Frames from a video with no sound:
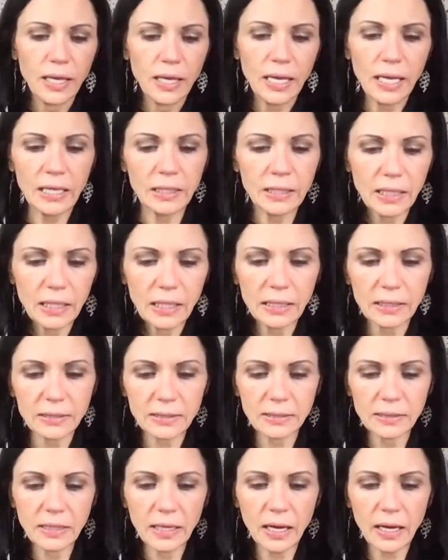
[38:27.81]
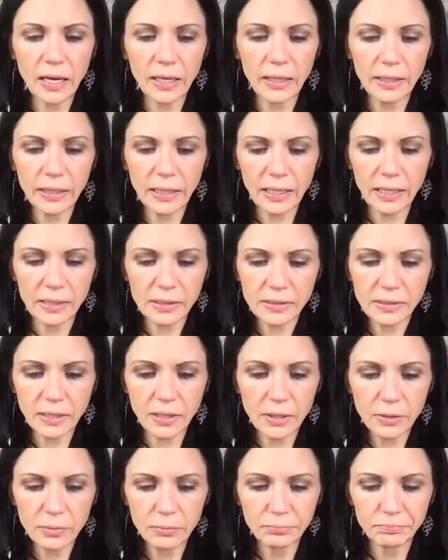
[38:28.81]
and it's not as
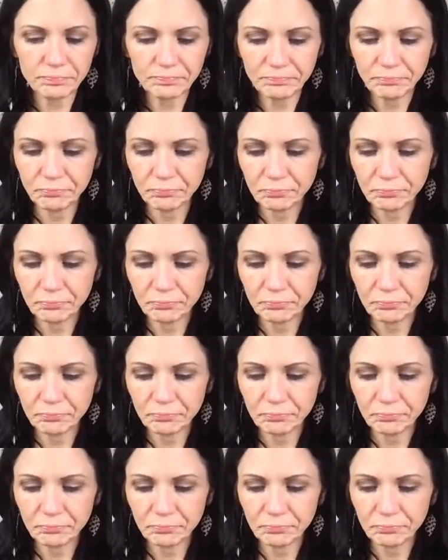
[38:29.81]
um